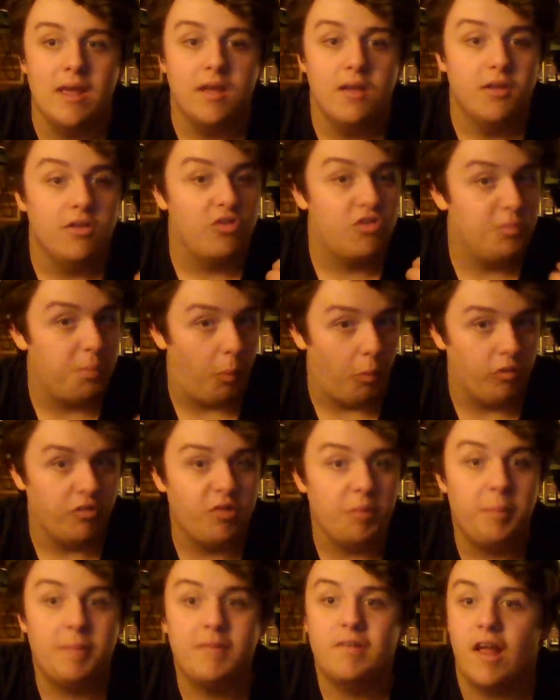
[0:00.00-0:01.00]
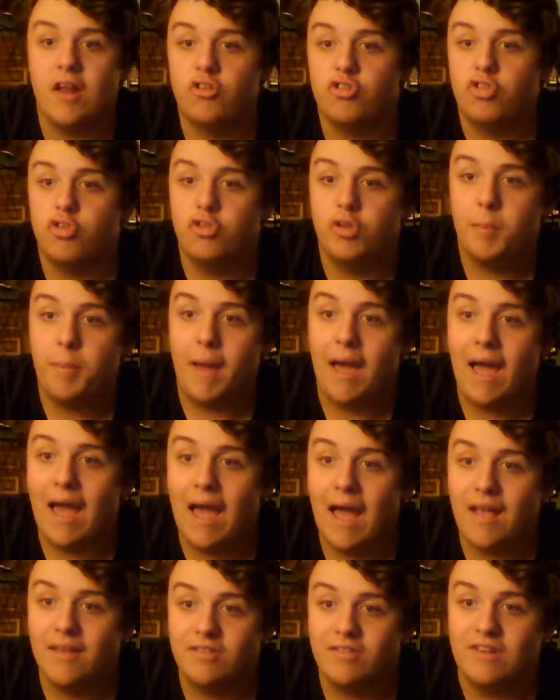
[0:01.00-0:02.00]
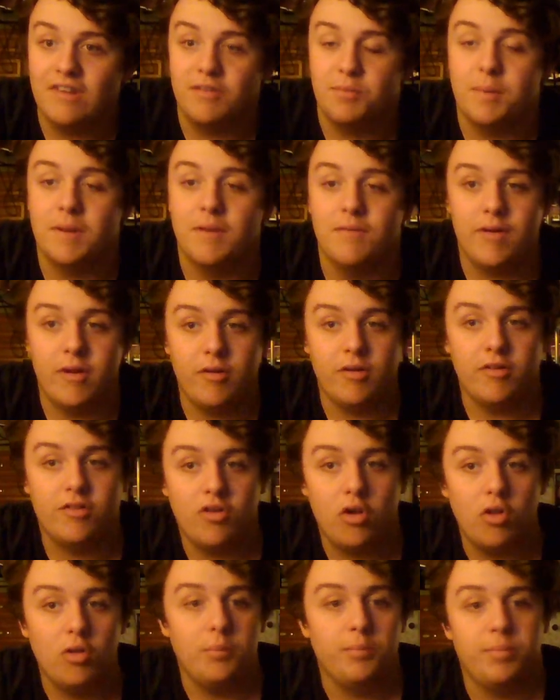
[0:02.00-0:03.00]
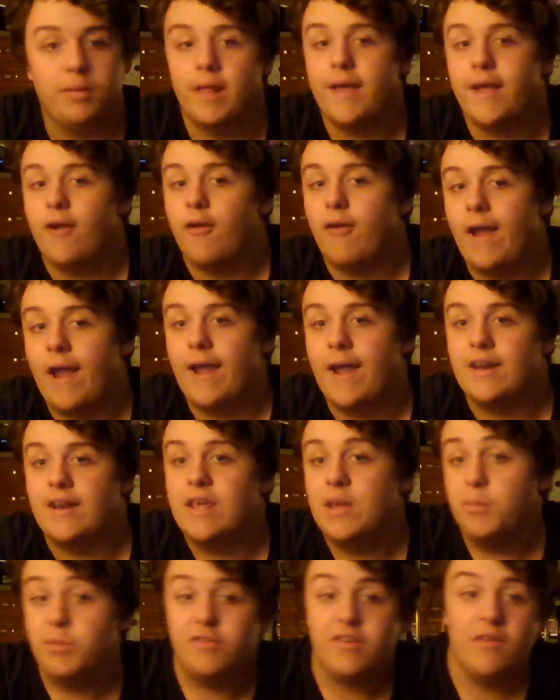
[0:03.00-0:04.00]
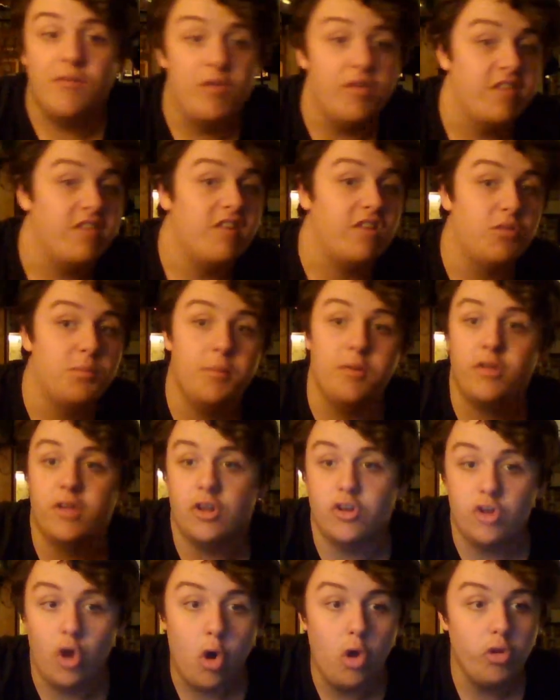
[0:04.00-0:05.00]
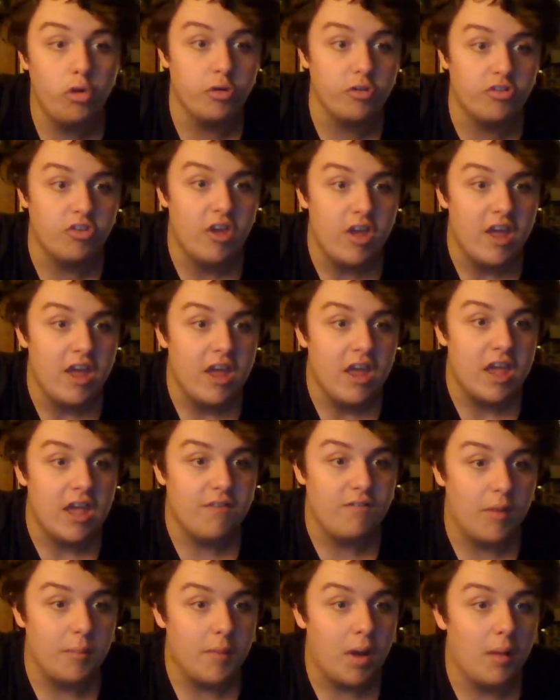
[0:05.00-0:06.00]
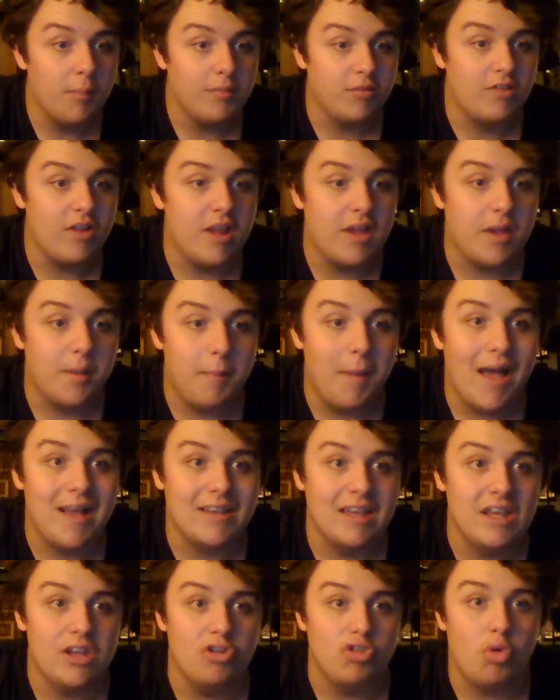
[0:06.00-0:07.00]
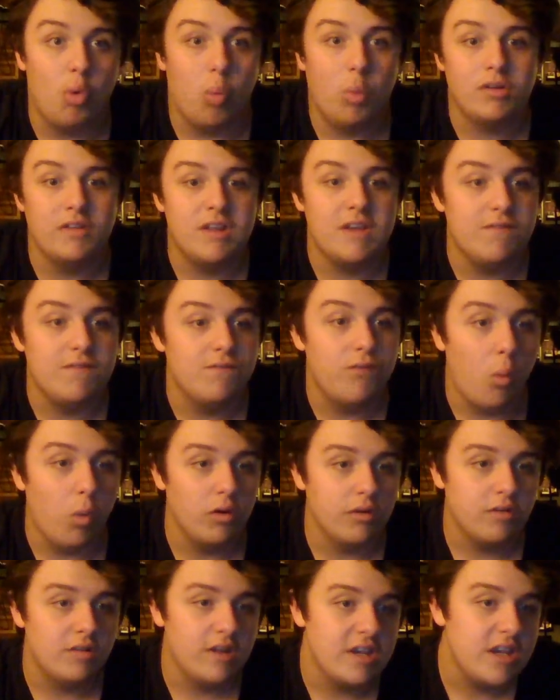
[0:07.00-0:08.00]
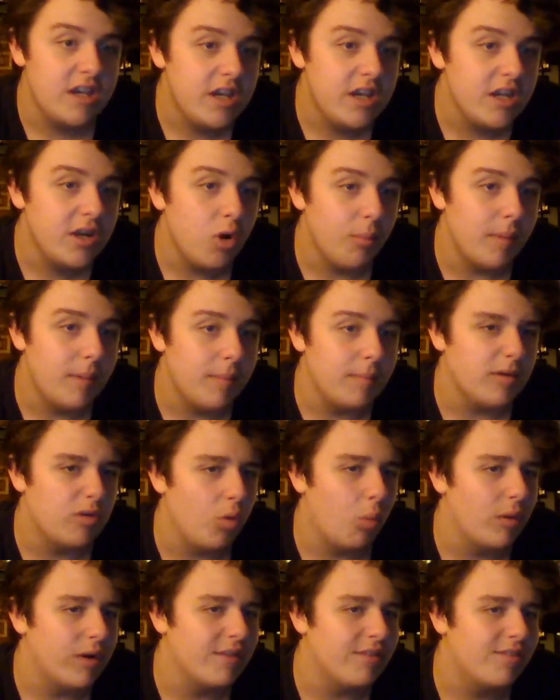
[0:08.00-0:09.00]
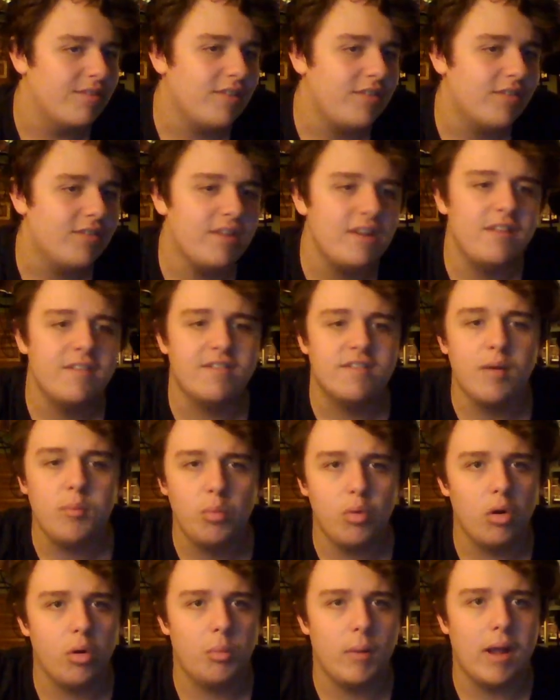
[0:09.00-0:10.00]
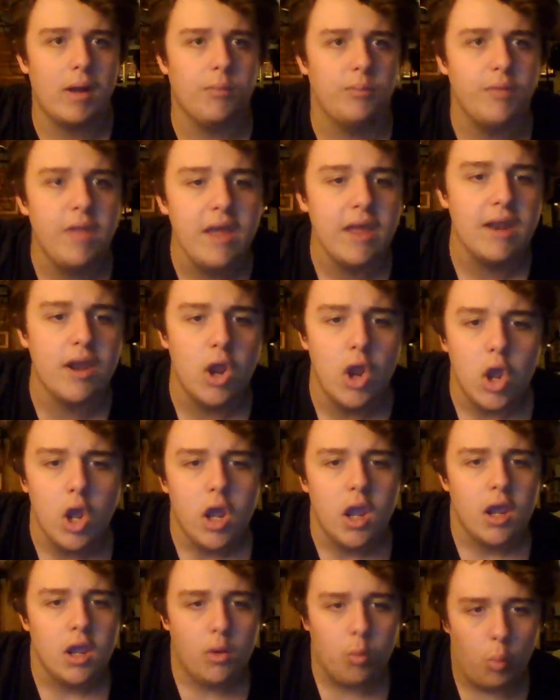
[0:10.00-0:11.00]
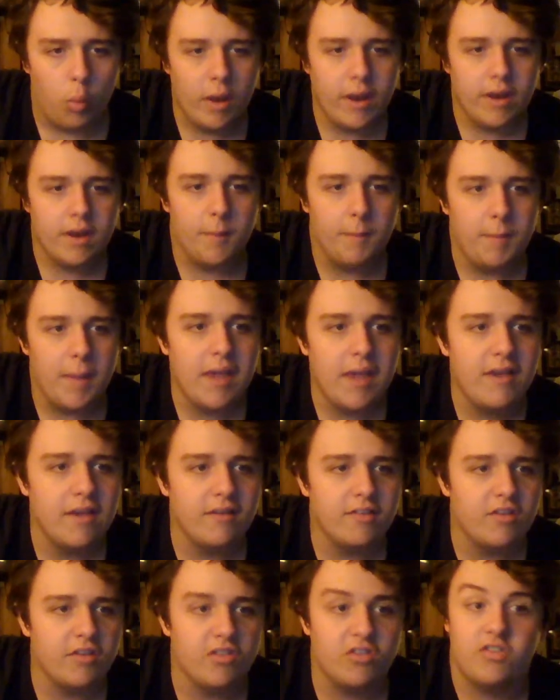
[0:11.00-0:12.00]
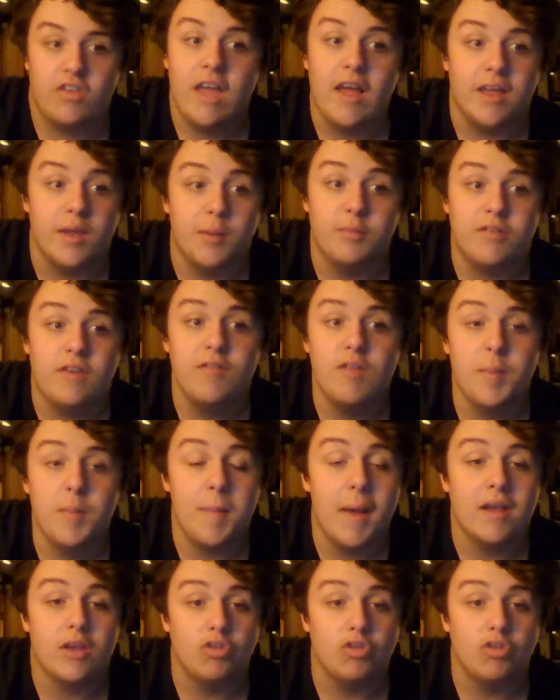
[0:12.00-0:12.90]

spurts of potential in the past. He's been a very solid player, and he was given $6 million, if I'm not mistaken, back in 2014 or maybe 2016, somewhere around then, when making he was given it back in